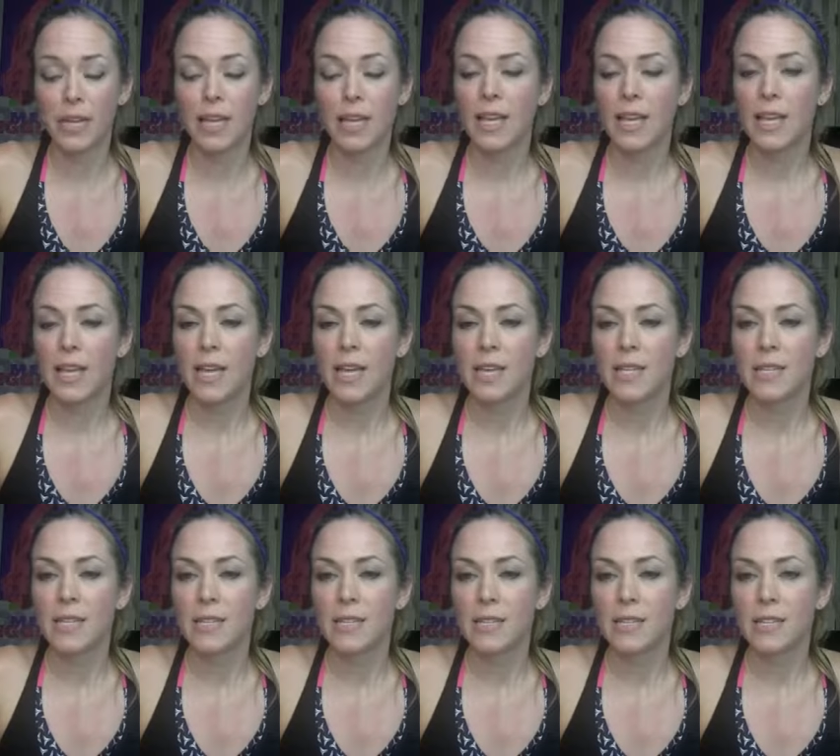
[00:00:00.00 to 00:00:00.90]

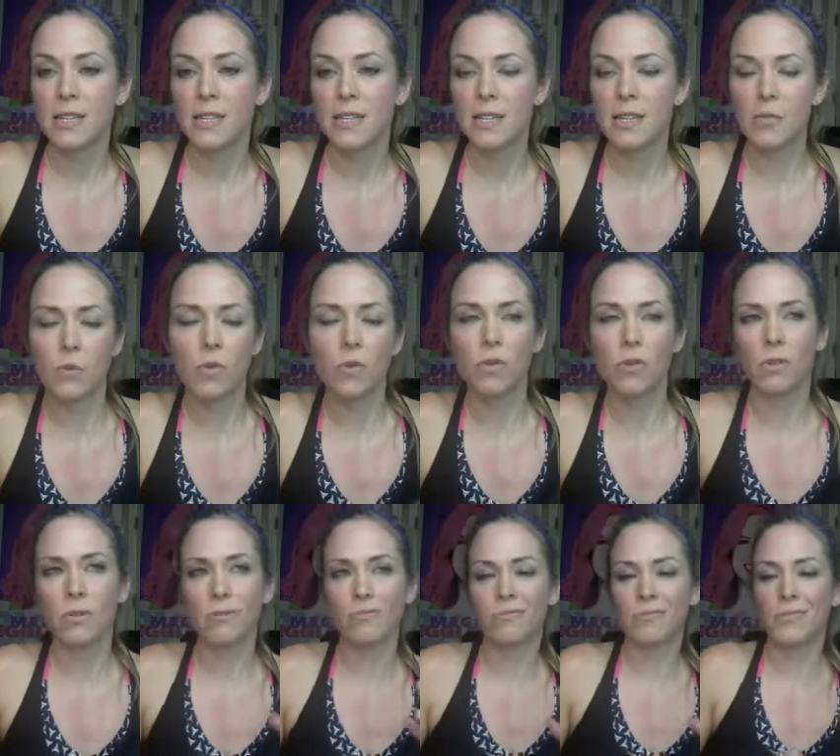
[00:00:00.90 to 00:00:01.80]
and it
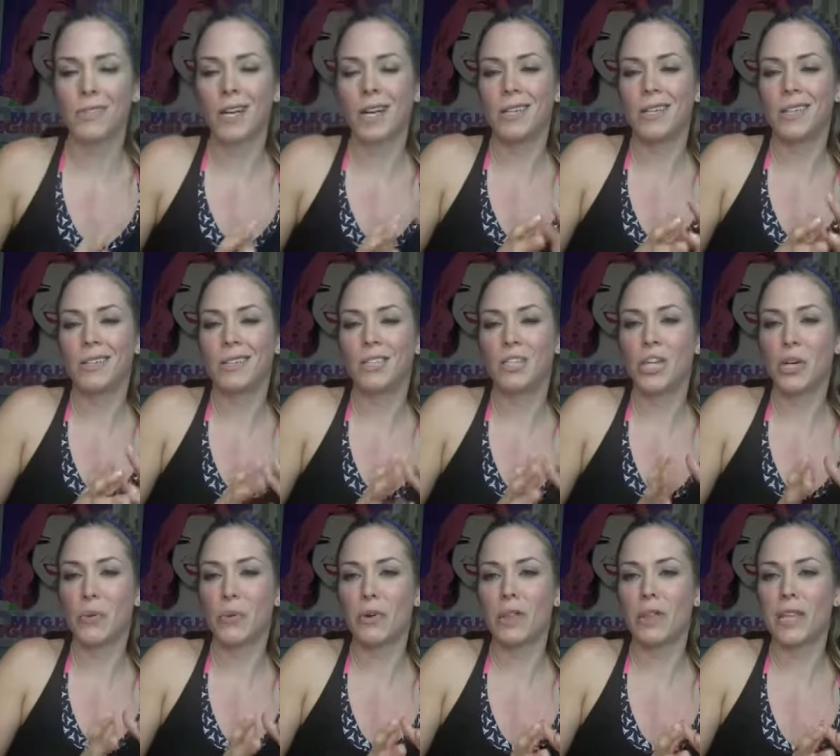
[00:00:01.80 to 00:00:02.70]
will
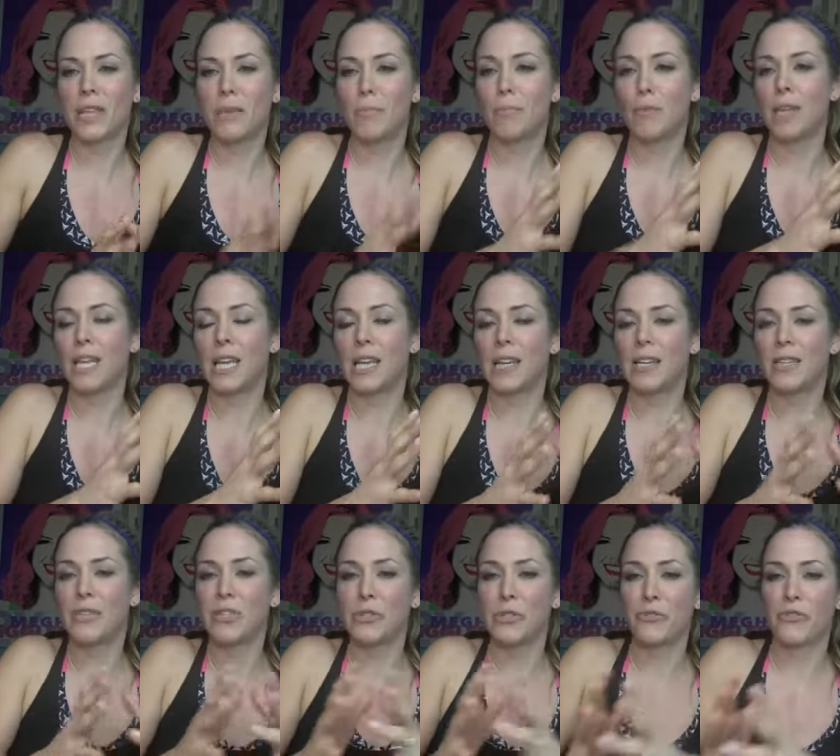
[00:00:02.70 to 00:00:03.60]
generally bleed
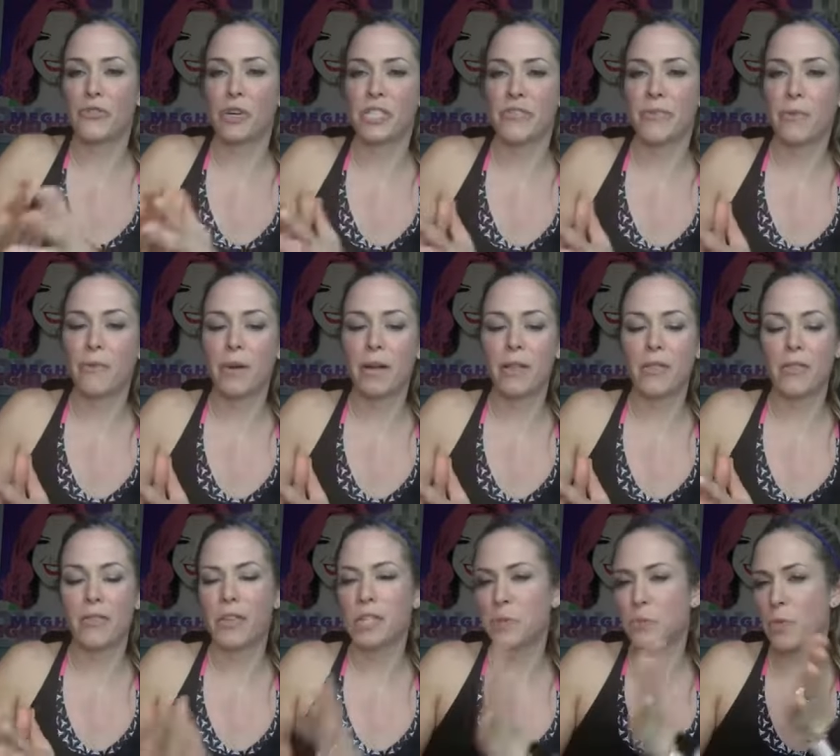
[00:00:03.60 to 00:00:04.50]
into the first of the
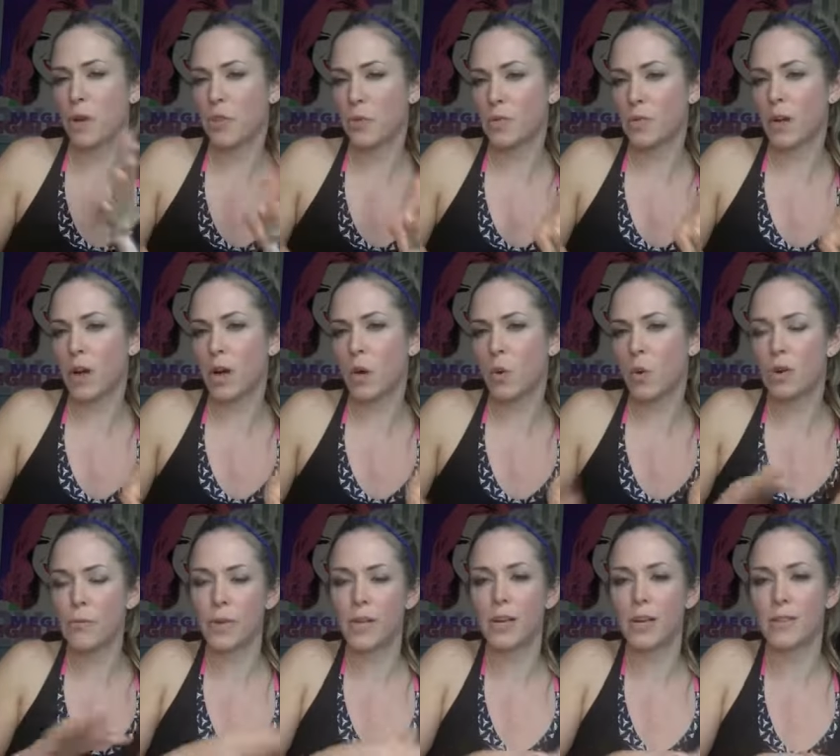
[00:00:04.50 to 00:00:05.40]
month this month was
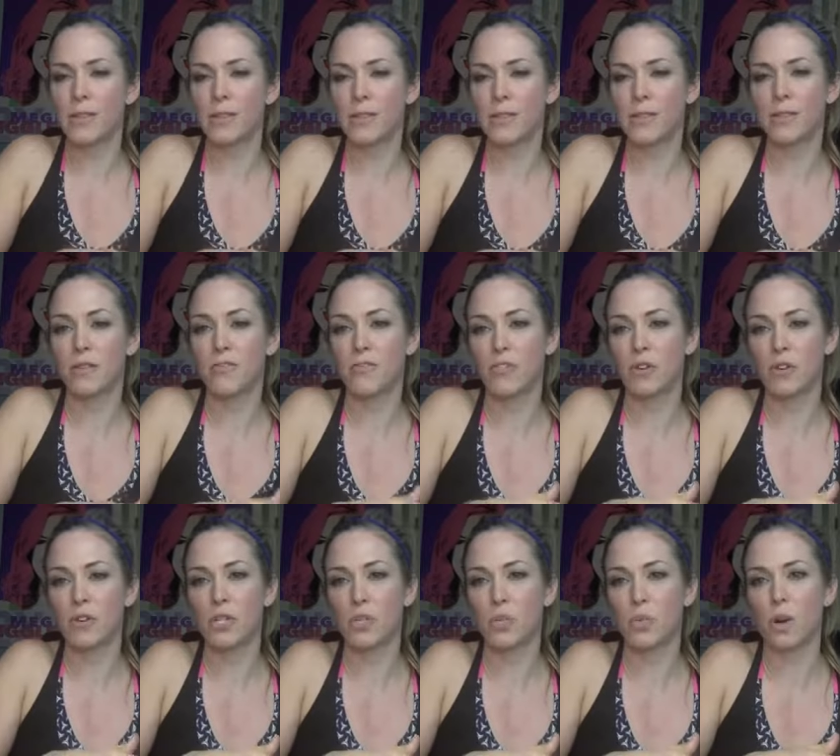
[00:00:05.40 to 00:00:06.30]
awkward because the
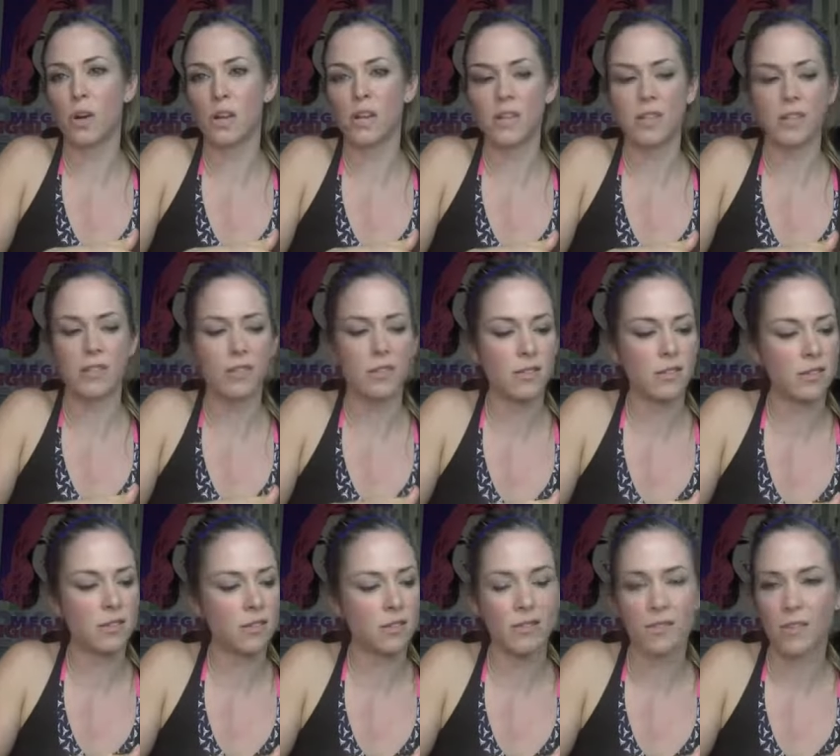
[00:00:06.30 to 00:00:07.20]
first
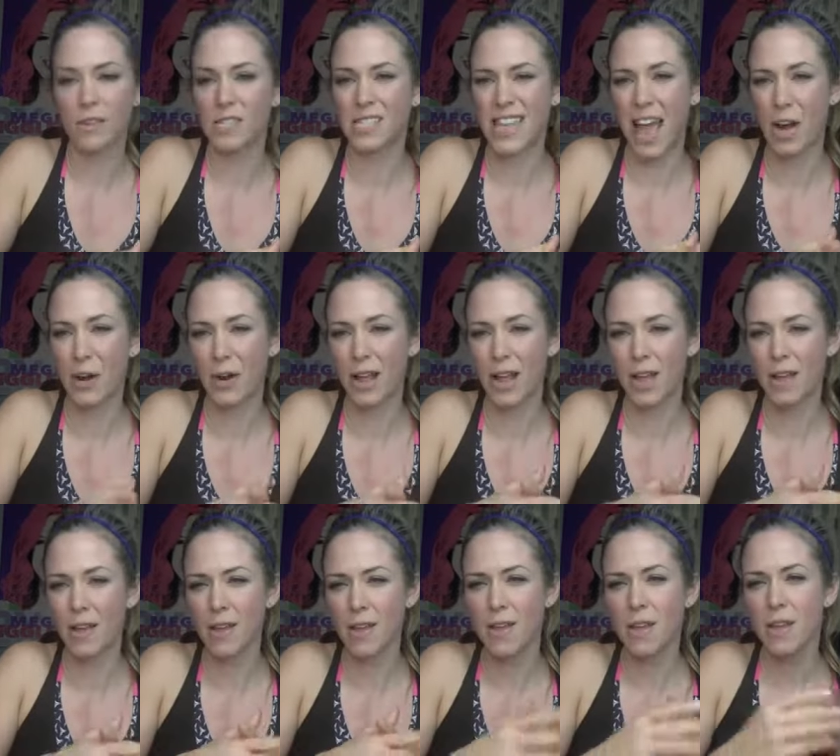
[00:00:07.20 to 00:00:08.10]
was
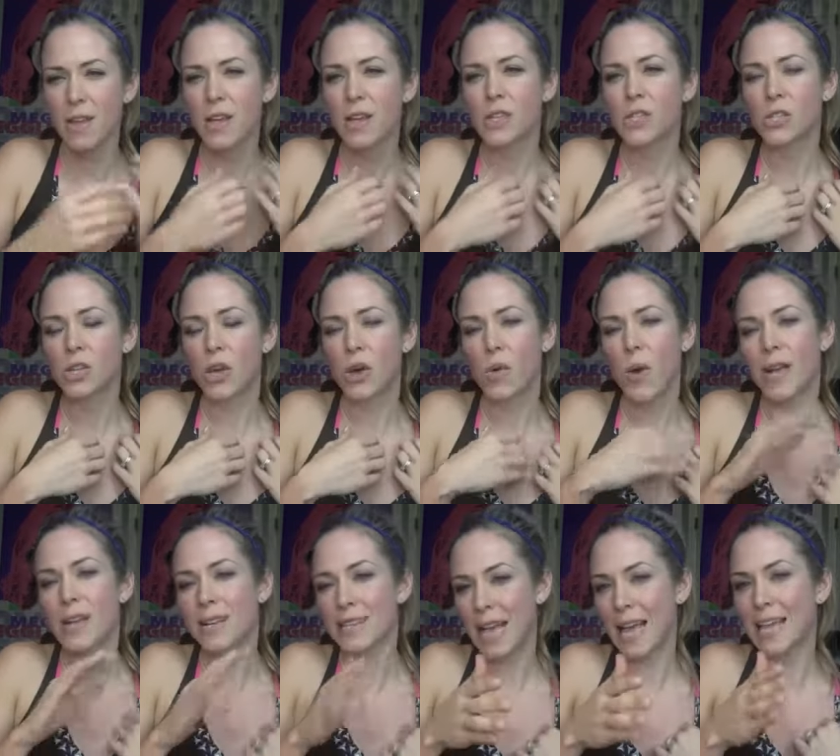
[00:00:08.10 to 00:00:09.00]
saturday so i,
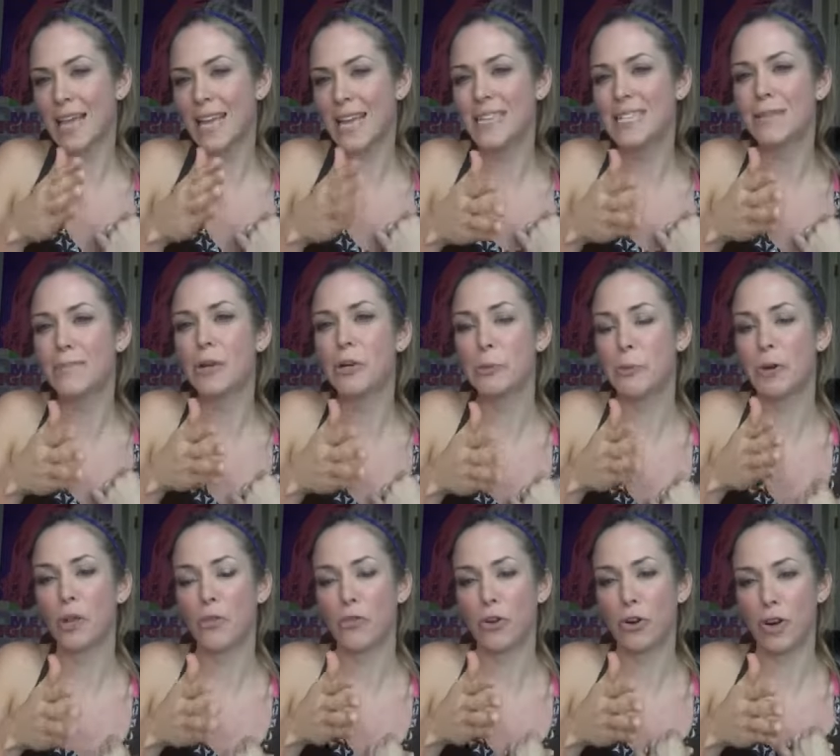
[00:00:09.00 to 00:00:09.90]
I ended my group
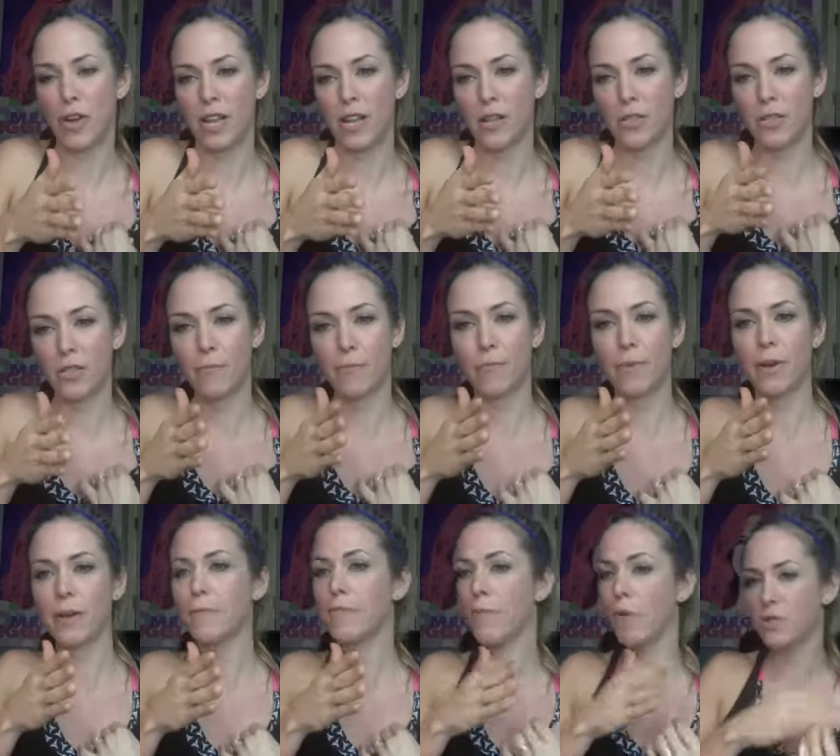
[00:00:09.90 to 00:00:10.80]
on the 30th
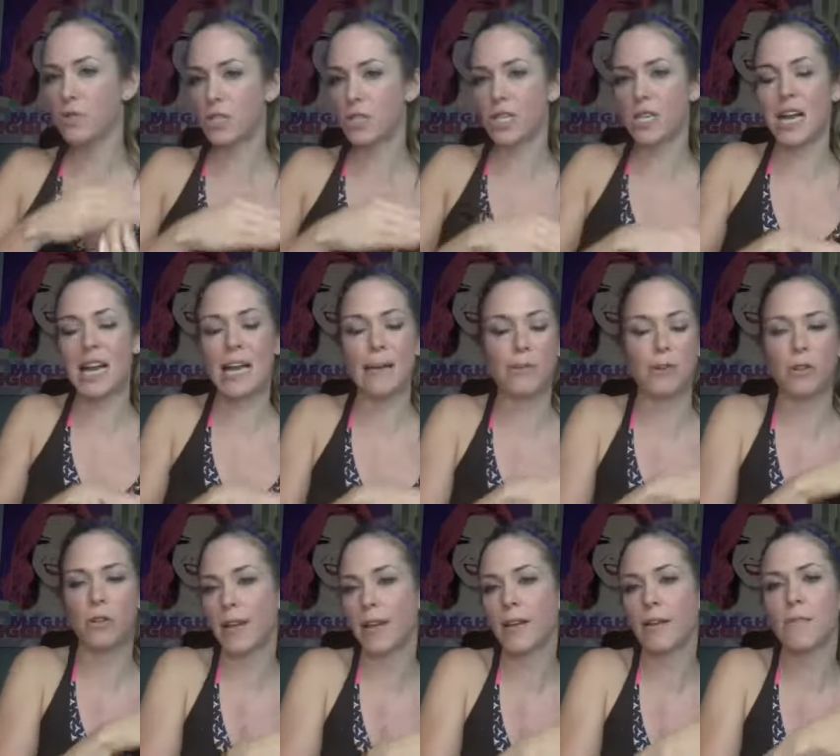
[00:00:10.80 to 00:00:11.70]
but most of the time it'll
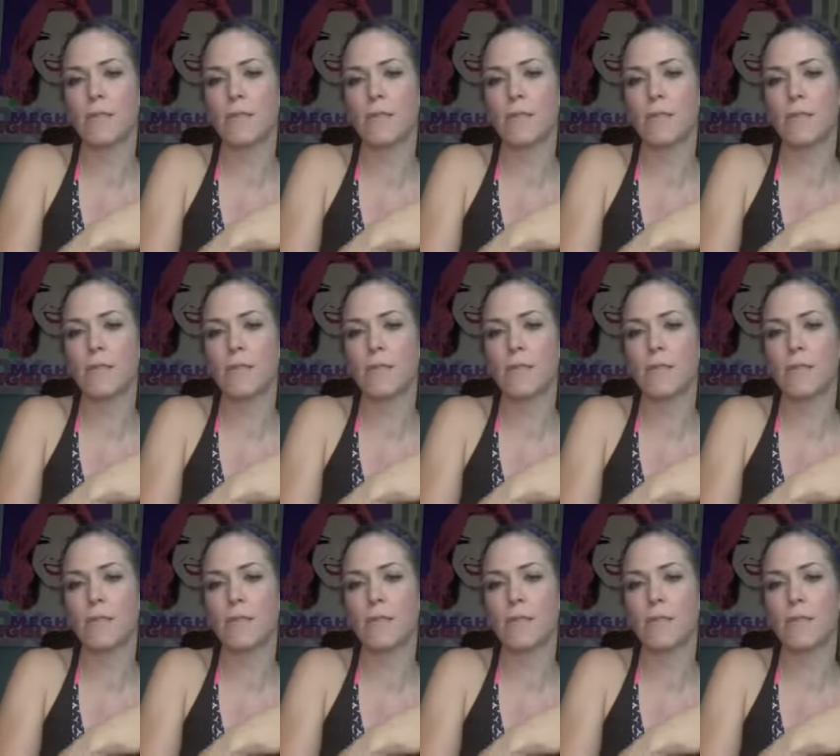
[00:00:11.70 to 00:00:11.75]
like